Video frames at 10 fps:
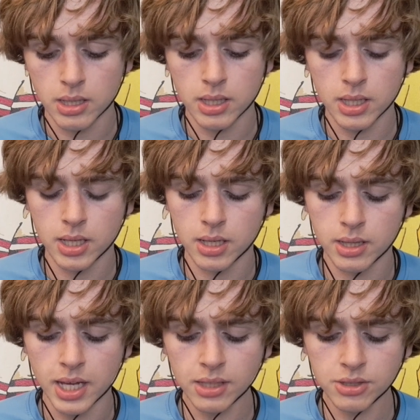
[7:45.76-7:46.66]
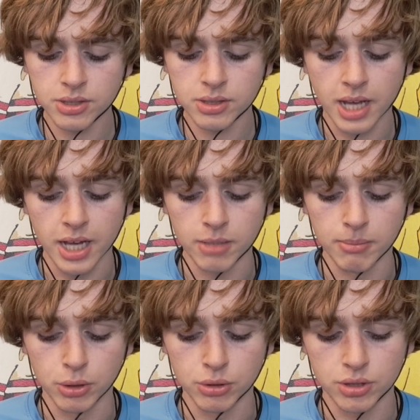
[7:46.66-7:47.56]
That's kind of
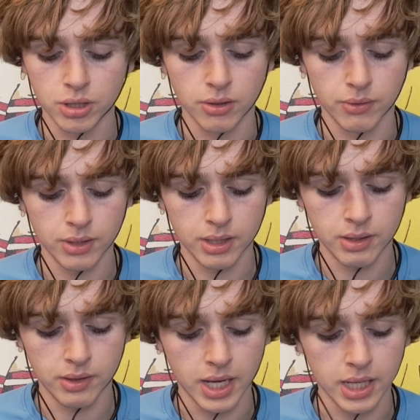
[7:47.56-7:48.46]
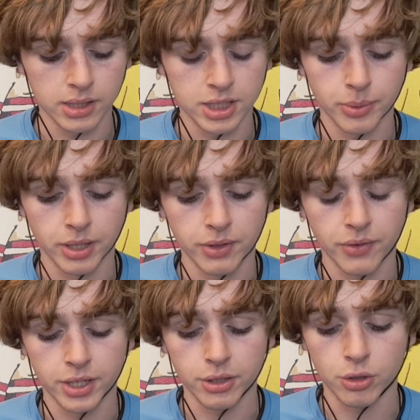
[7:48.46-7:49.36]
most of that, at least. I would love to
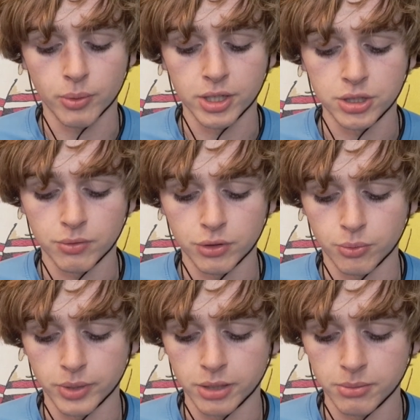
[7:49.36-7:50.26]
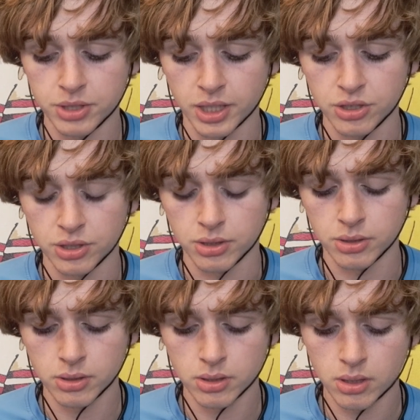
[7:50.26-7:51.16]
find a good question for the reading section.
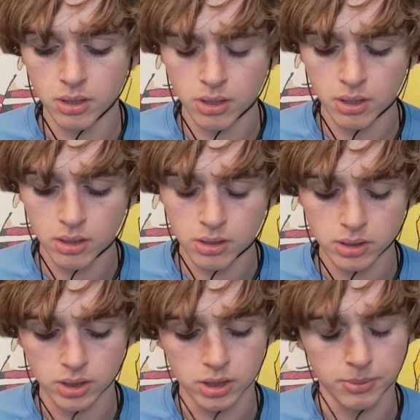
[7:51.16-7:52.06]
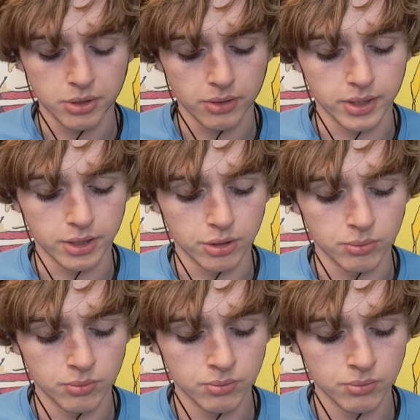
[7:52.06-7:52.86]
Let me try to find a good.